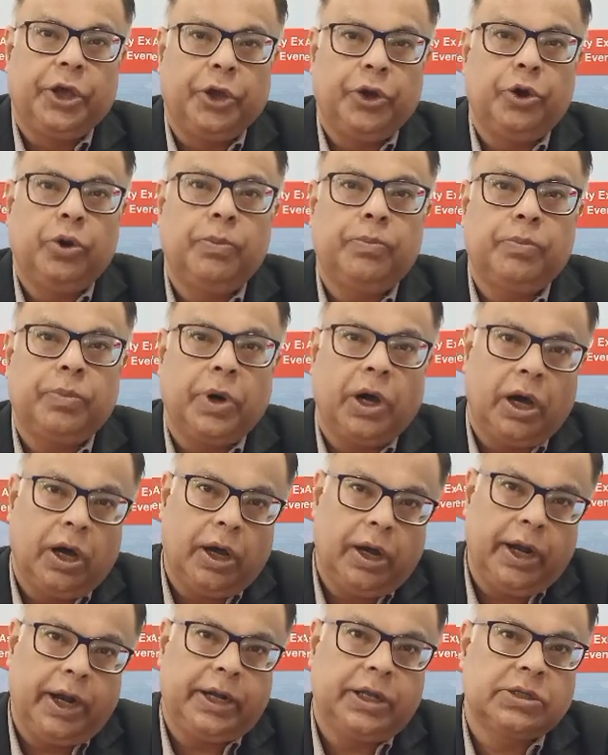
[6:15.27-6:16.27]
You know,
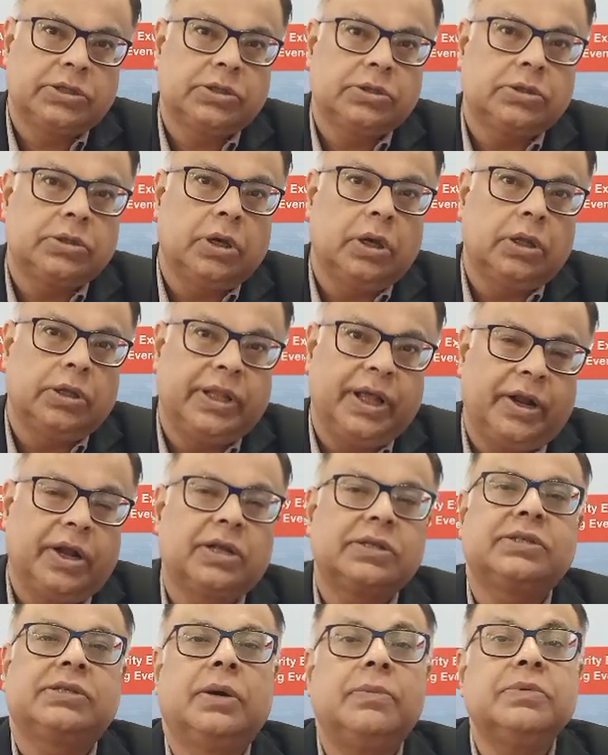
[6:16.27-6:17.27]
uh, it is there
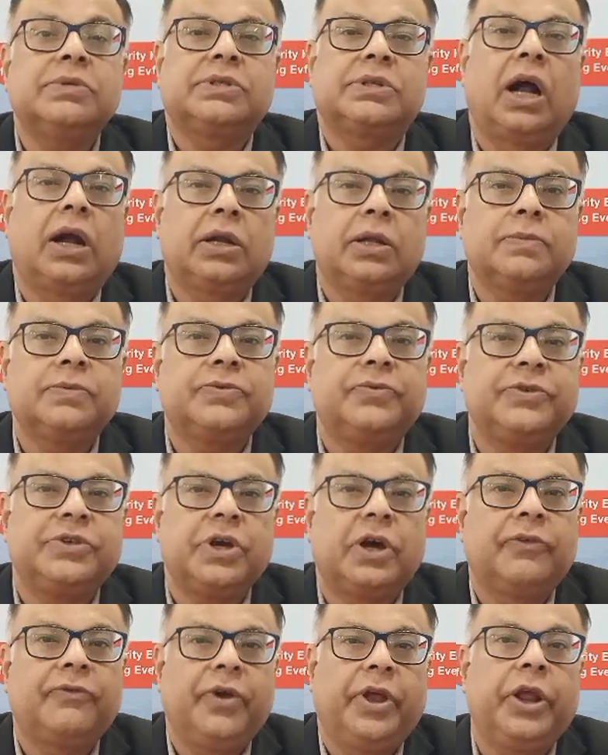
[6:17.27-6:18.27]
are some startups
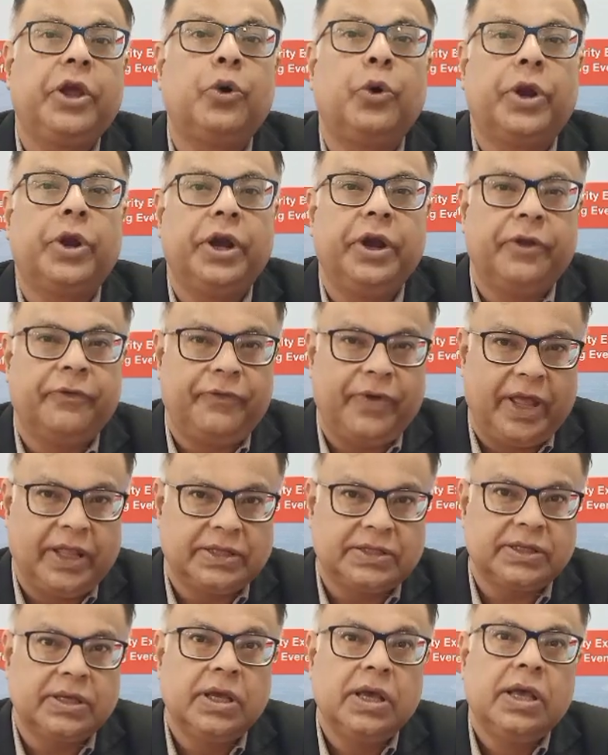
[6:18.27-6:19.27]
which are very good in
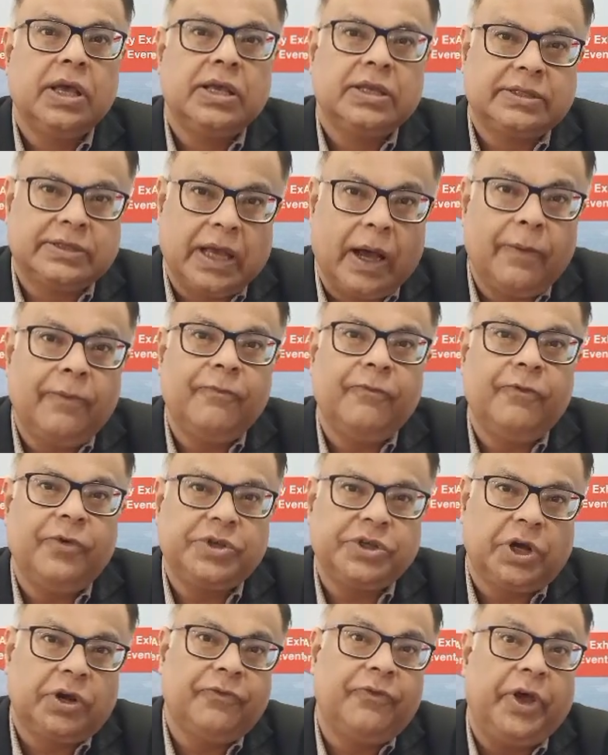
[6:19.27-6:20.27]
defense, some
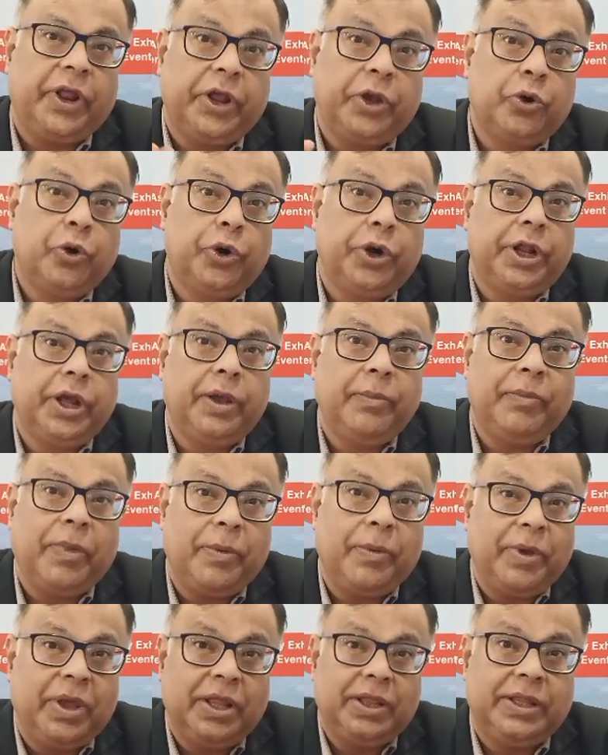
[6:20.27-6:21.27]
which are very good
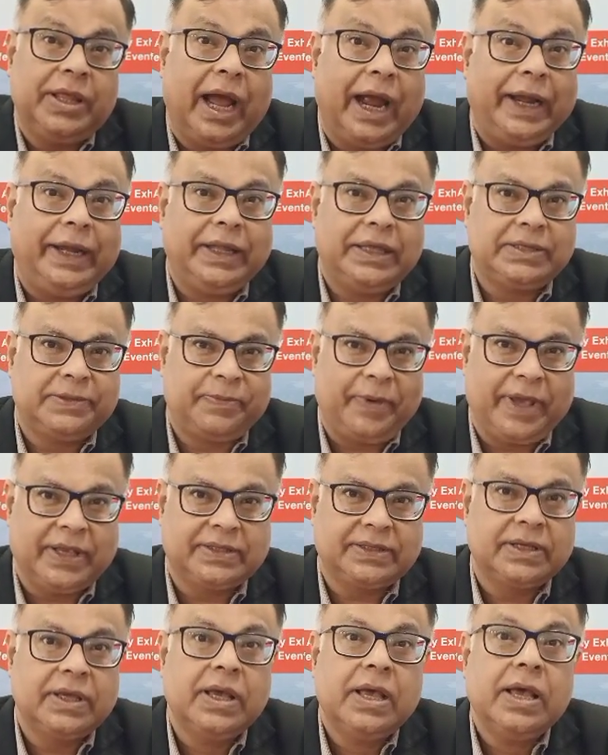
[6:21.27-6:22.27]
maybe in the IT
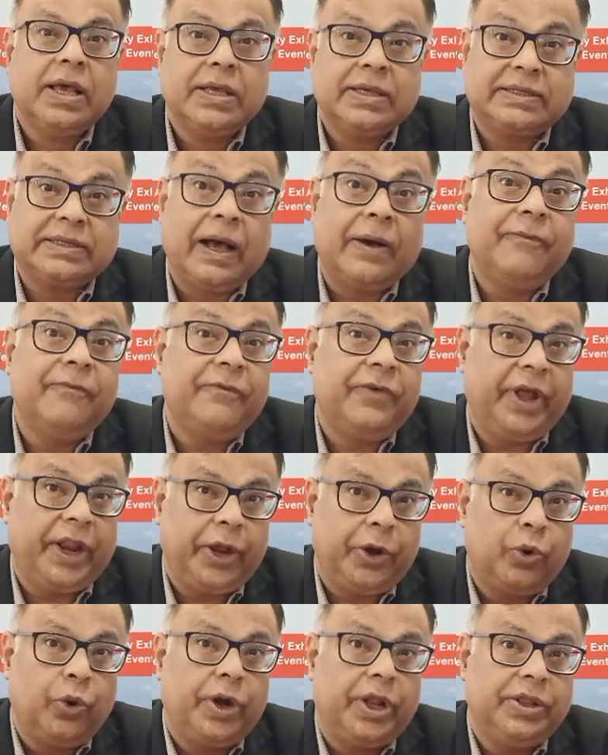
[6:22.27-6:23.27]
space, some
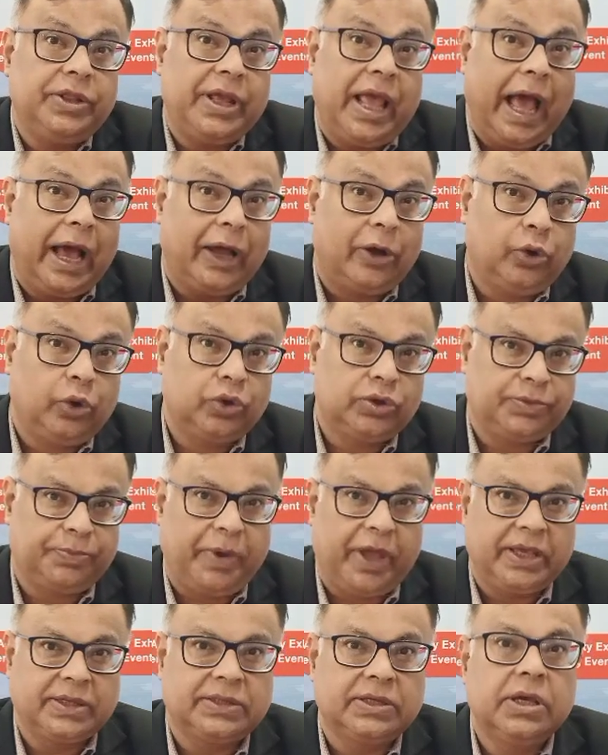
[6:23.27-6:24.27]
very good in the agro
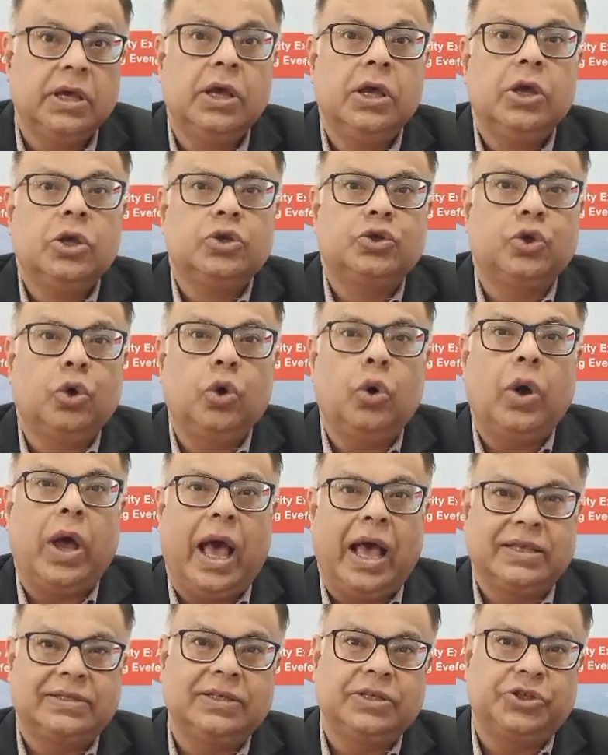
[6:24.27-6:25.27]
space. So
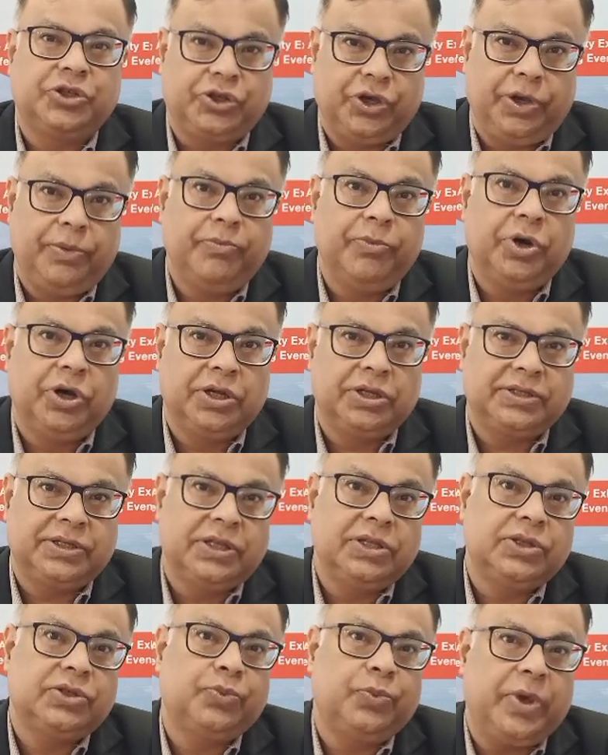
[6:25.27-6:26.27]
as a chamber,
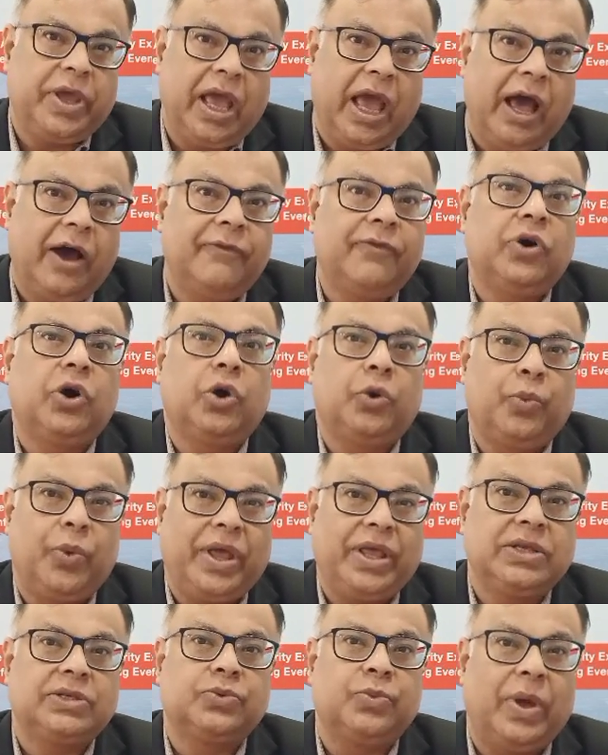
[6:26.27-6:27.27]
since we have our
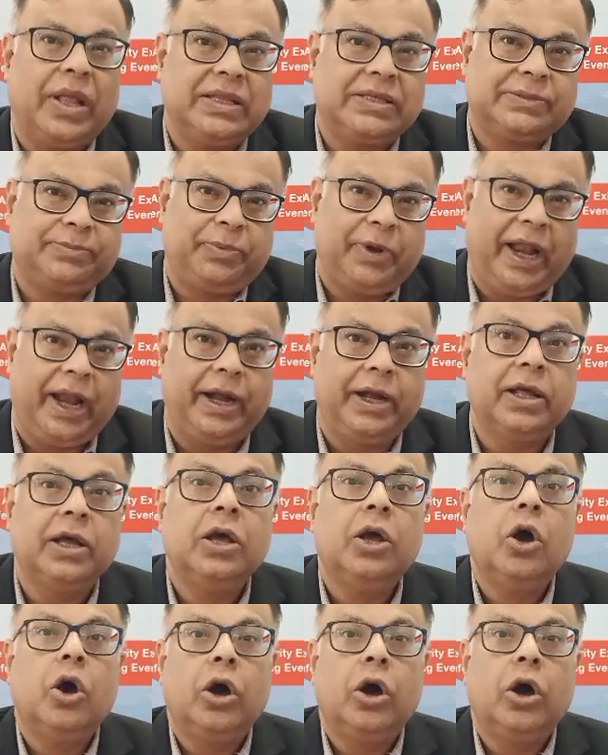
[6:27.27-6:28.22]
wings well spread